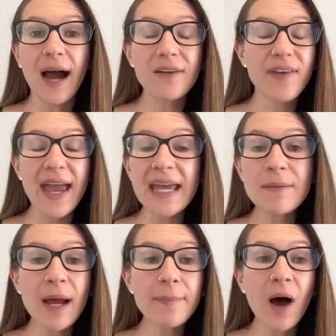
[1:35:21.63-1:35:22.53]
I've
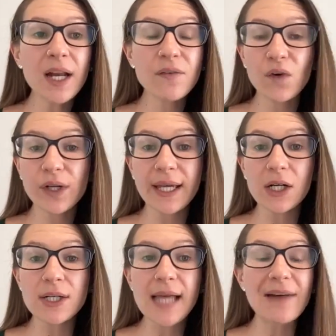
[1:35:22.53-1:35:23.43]
hated my body for
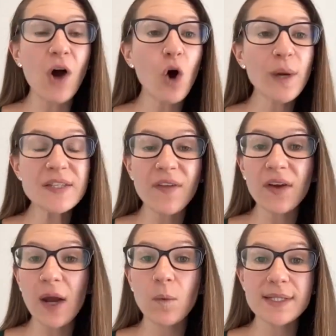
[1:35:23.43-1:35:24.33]
years. I've always
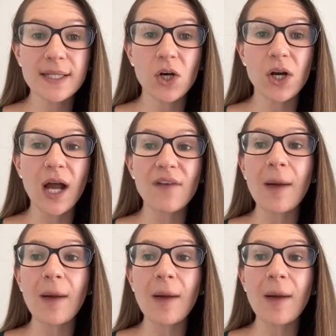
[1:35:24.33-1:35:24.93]
felt like I wasn't good enough.